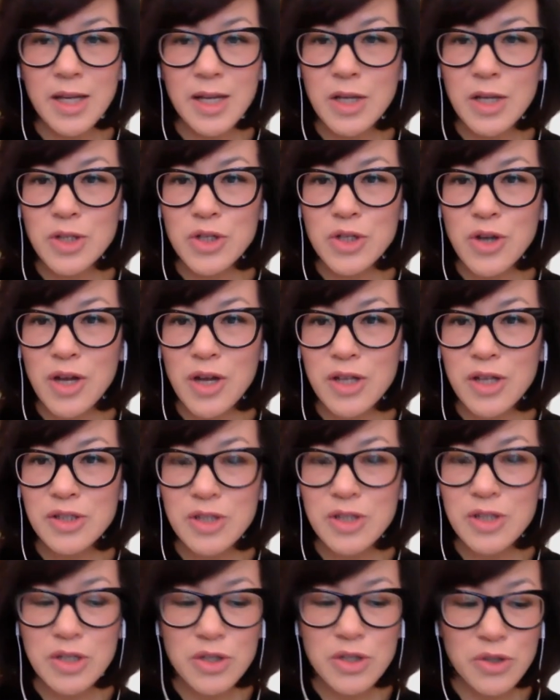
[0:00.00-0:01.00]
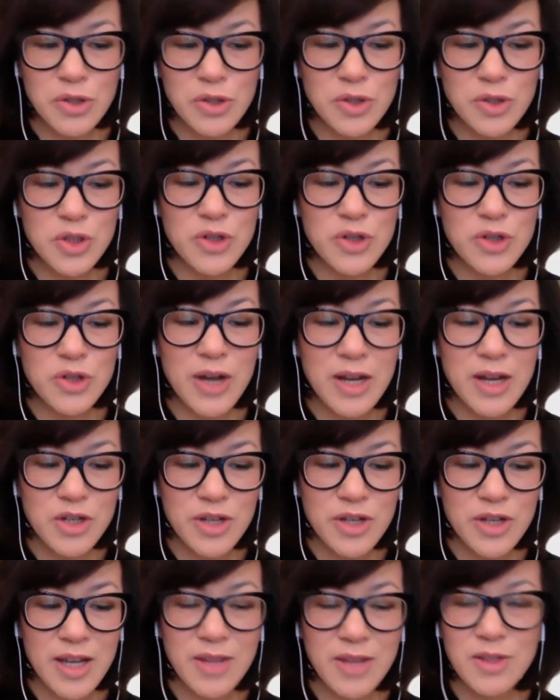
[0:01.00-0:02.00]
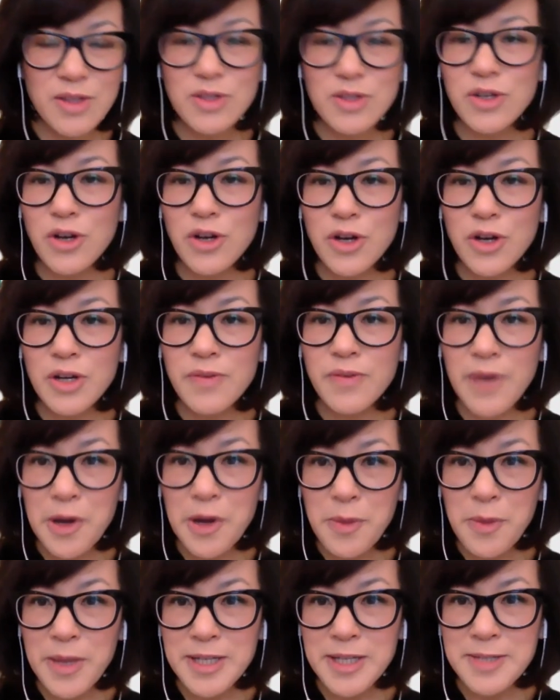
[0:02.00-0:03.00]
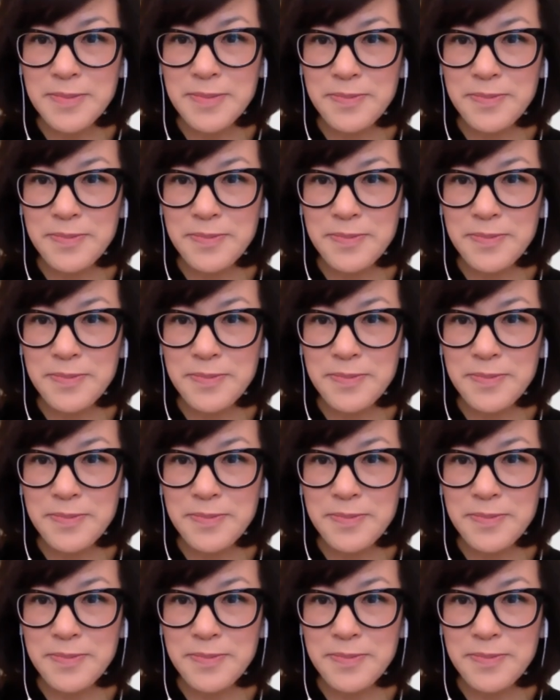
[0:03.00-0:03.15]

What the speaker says: a strong digital strategy in this current environment?